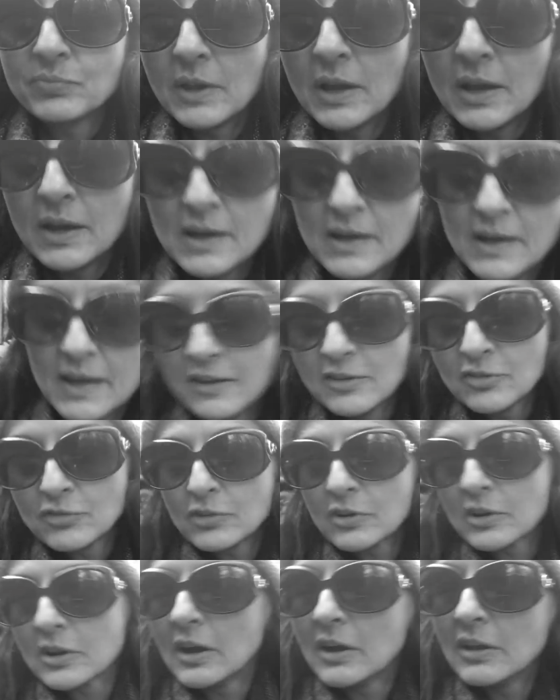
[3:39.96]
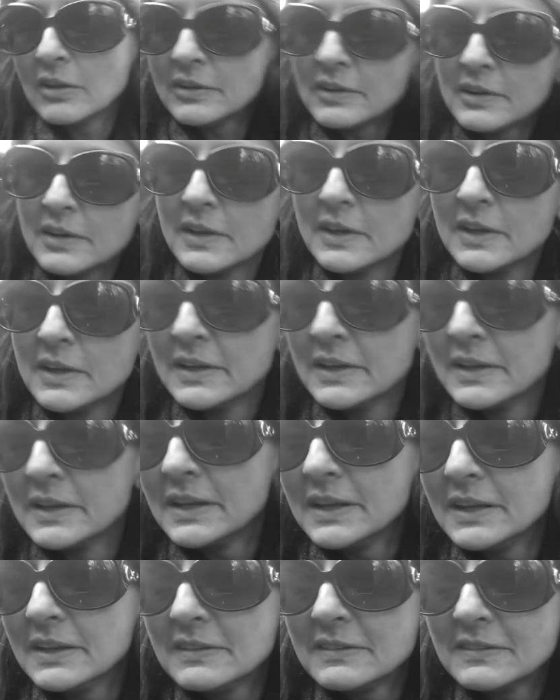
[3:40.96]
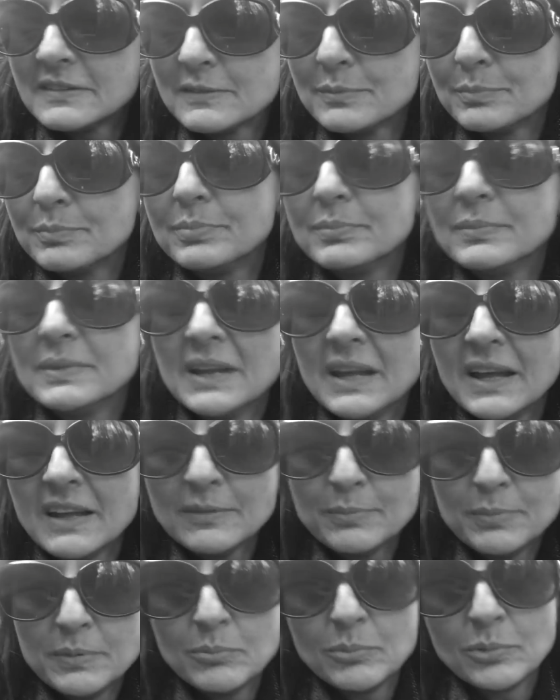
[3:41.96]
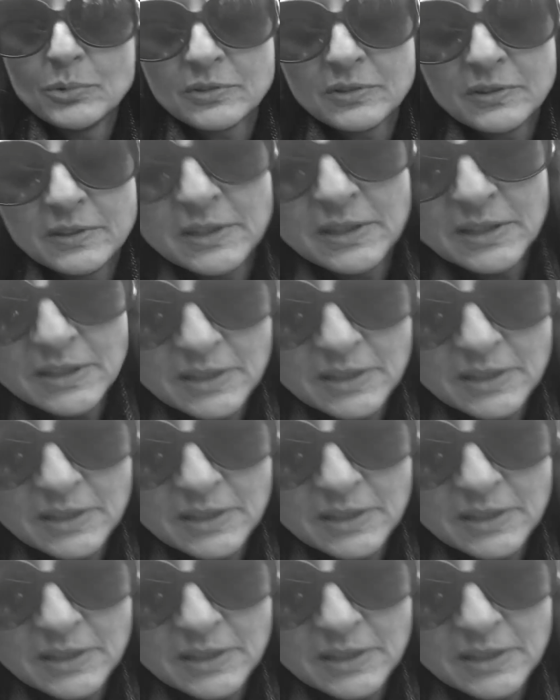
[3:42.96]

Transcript: As for color, it has been mostly